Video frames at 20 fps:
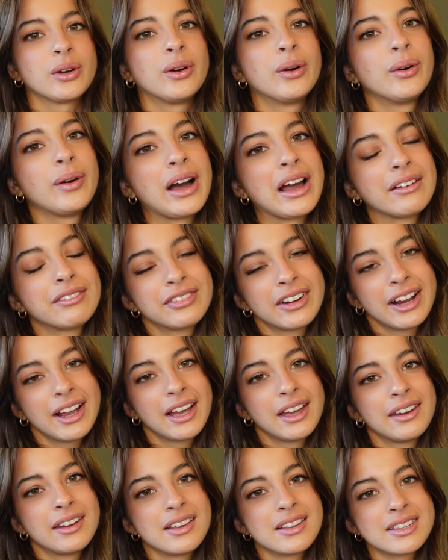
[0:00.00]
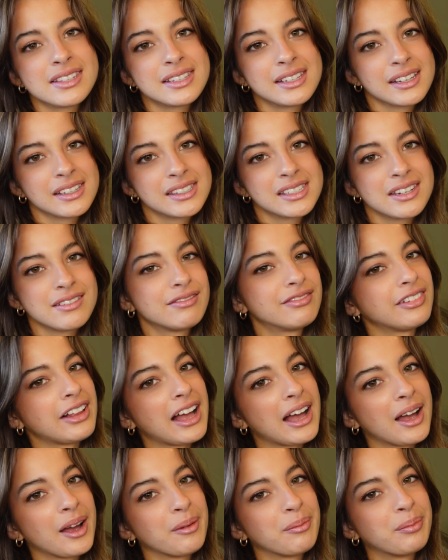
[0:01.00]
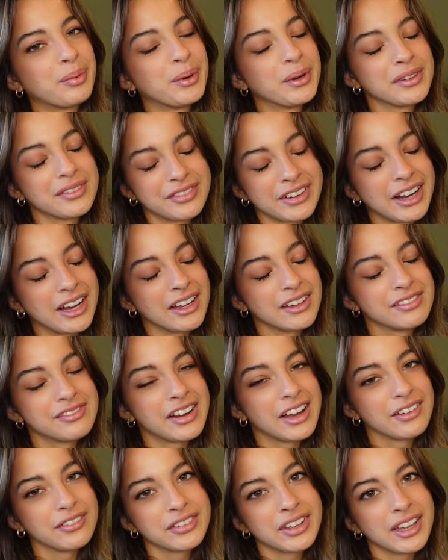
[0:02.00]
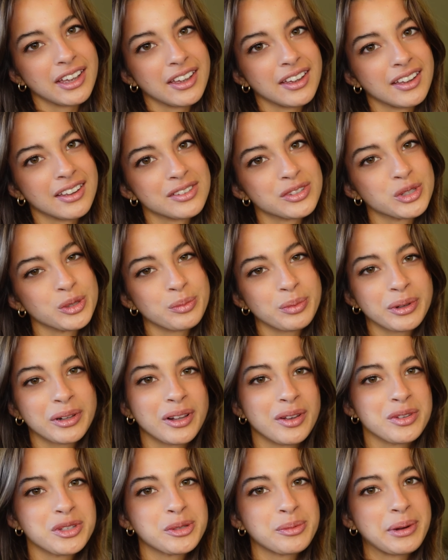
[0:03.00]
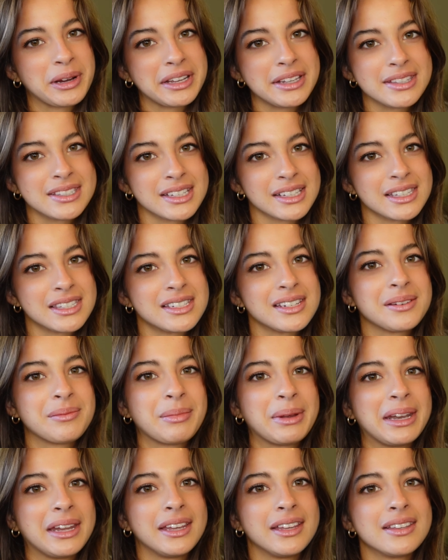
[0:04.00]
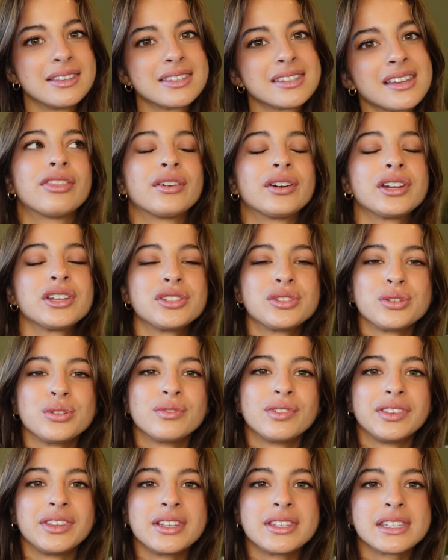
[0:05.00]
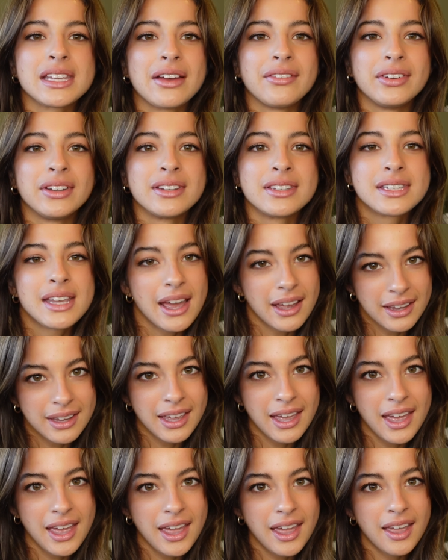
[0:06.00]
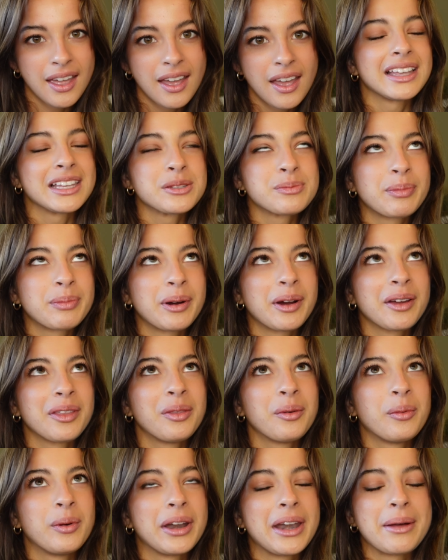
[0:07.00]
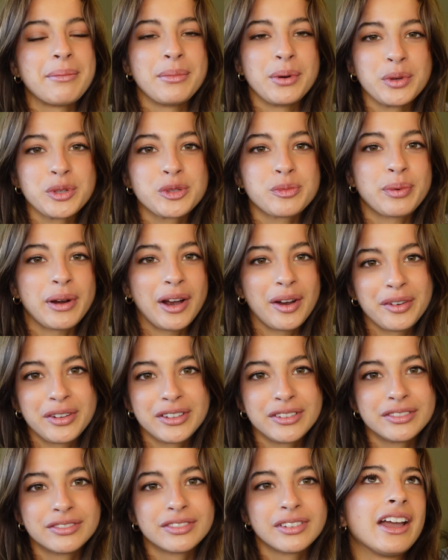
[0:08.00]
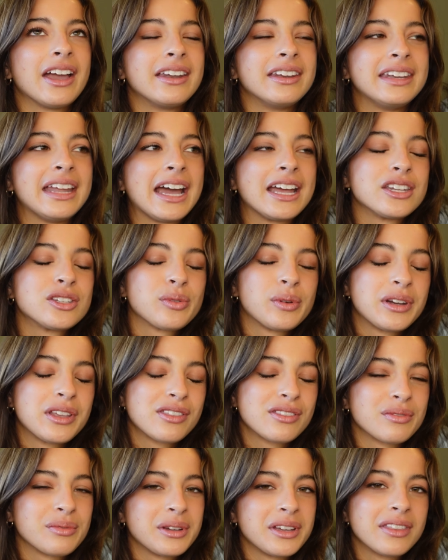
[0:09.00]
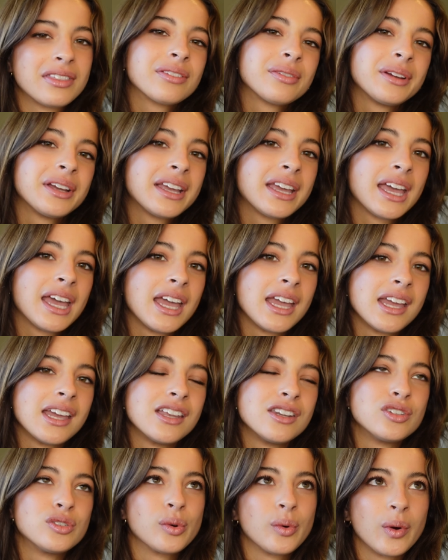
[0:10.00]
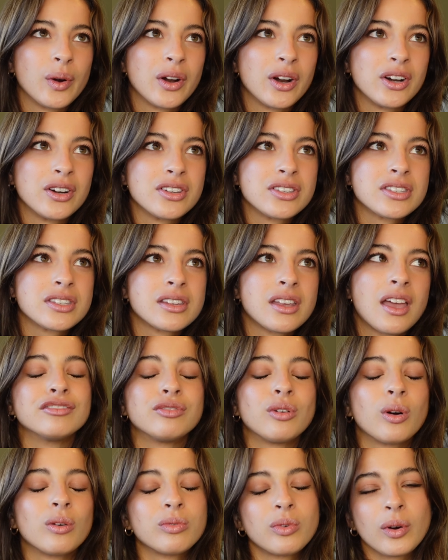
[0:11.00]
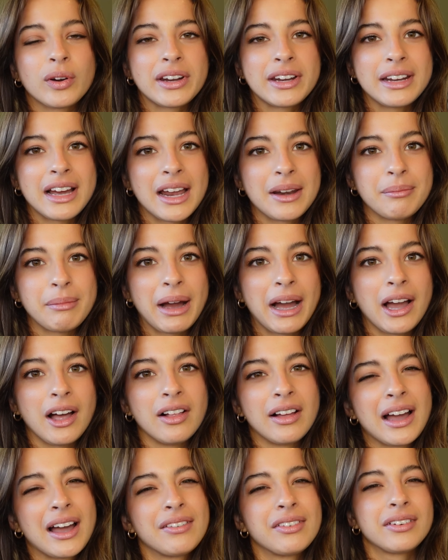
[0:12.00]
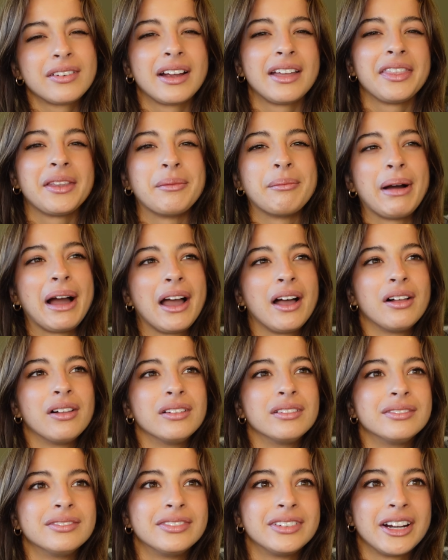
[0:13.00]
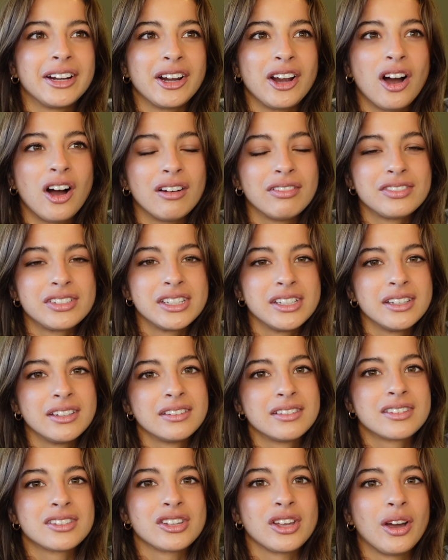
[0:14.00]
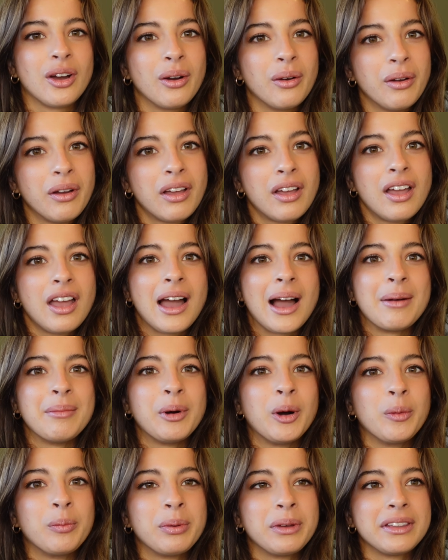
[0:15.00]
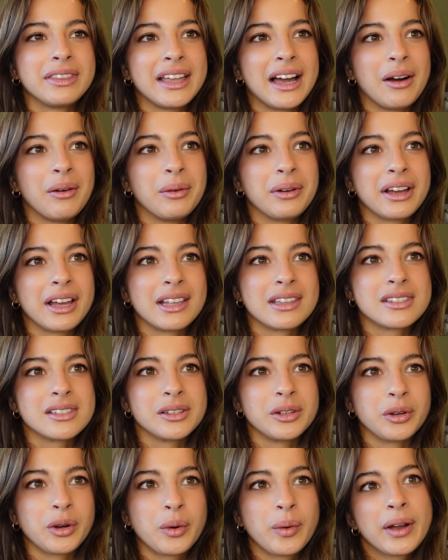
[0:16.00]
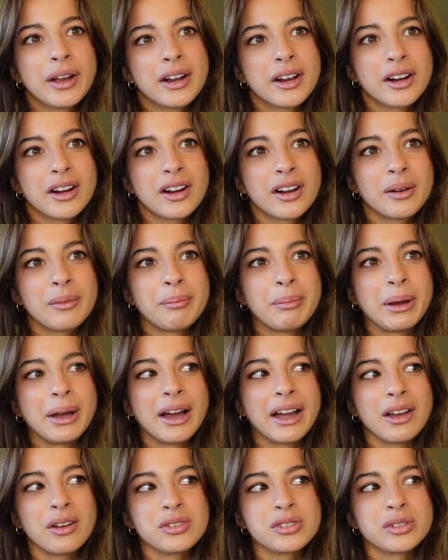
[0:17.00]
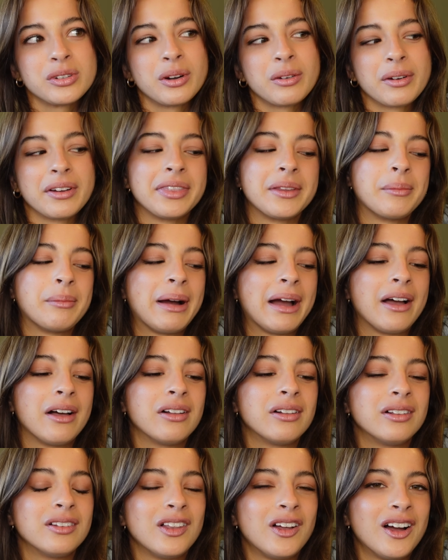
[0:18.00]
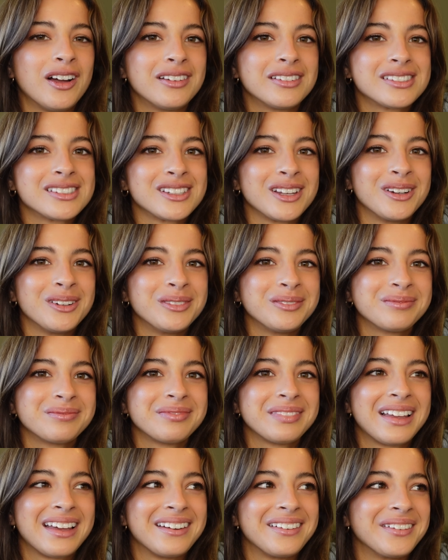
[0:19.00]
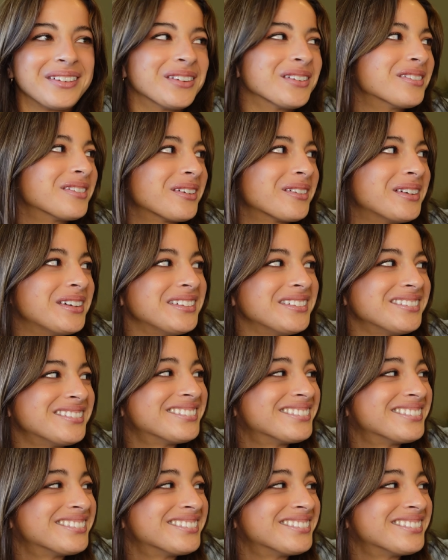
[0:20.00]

I ran a 16 flat 0.5 5K, super close to breaking 16 minutes, 32:57 10K. That's probably the one I'm most proud of. And 9:23 3K indoors, 4:49 mile. I haven't ran the mile very often, so I'm hoping that one gets a little quicker, but I also don't run the mile a lot, so I don't know if it will.